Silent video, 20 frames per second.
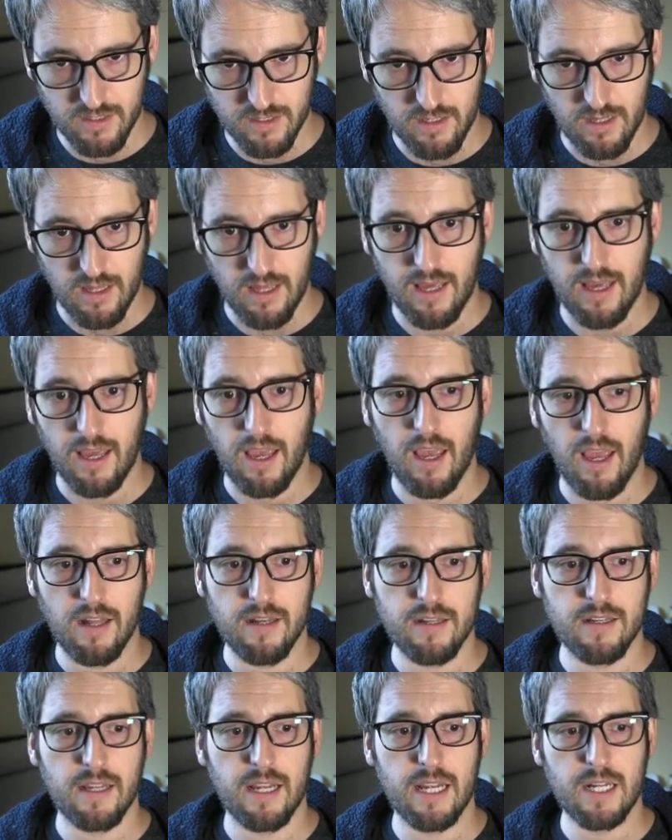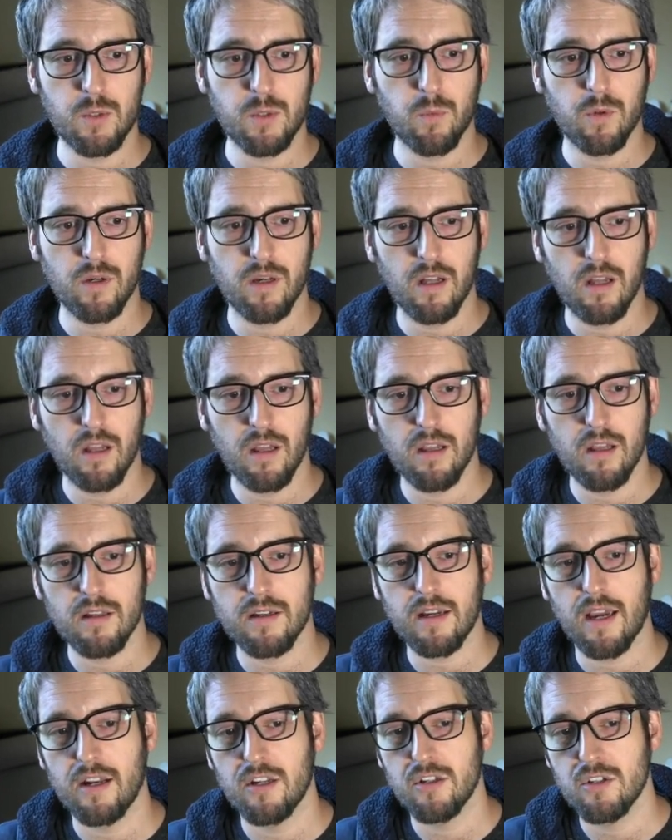and it will
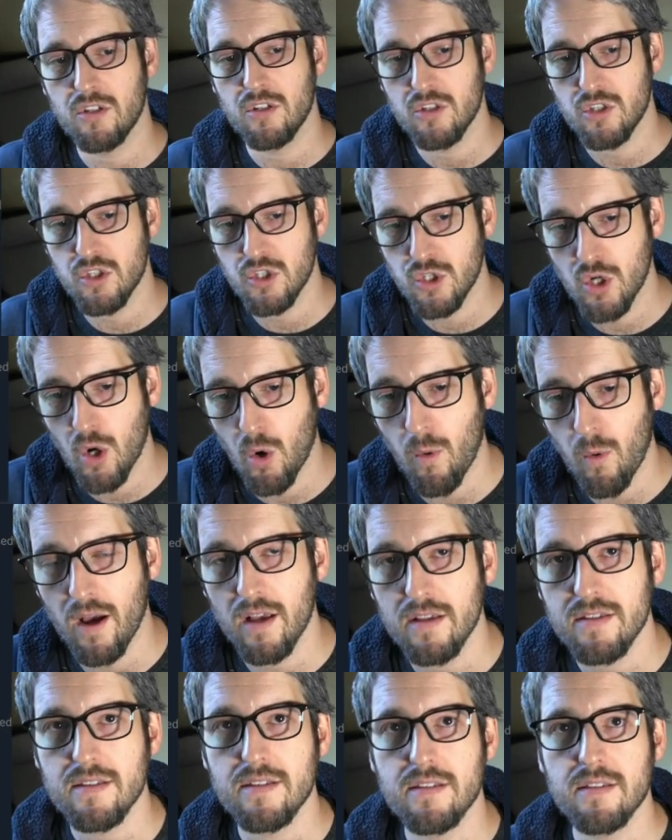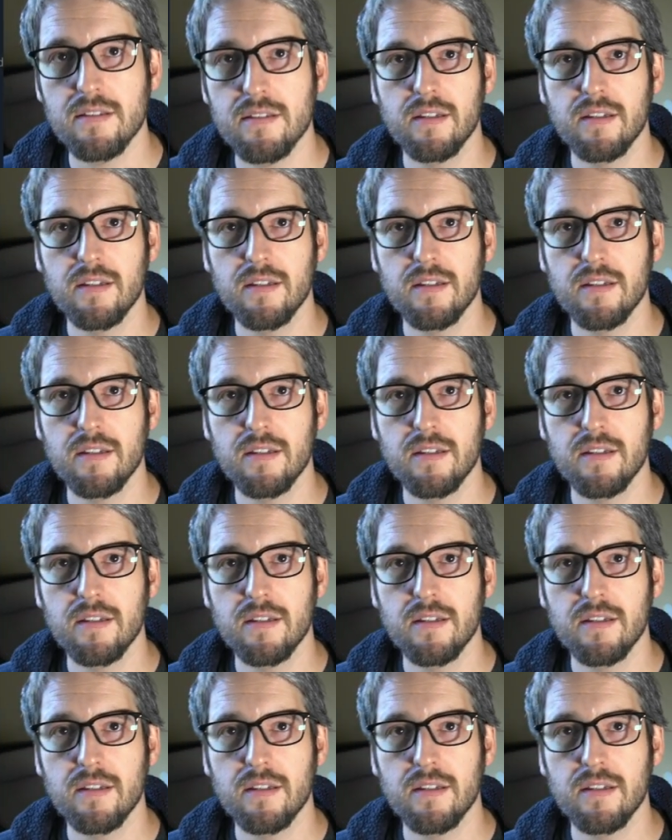kind of show us.